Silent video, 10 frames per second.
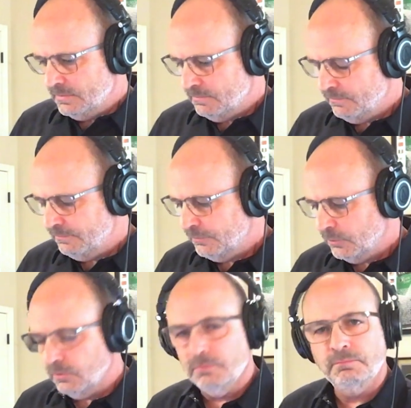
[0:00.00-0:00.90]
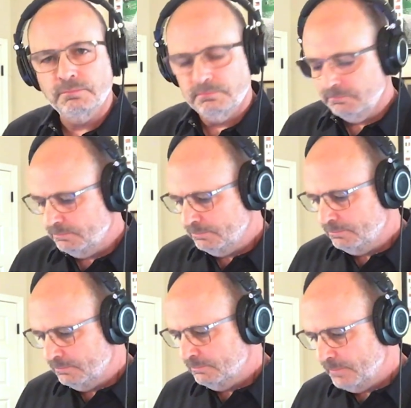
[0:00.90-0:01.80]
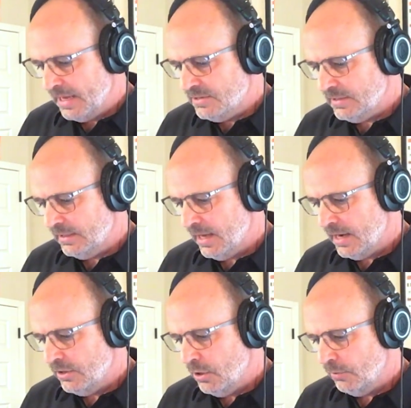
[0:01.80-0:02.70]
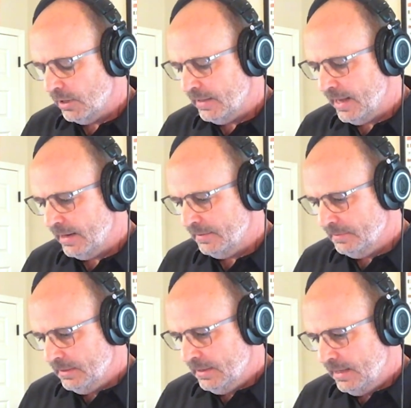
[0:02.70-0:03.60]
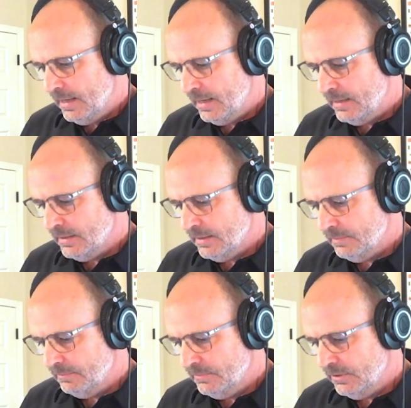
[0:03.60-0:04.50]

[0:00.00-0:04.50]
full bassy kind of note on that. And you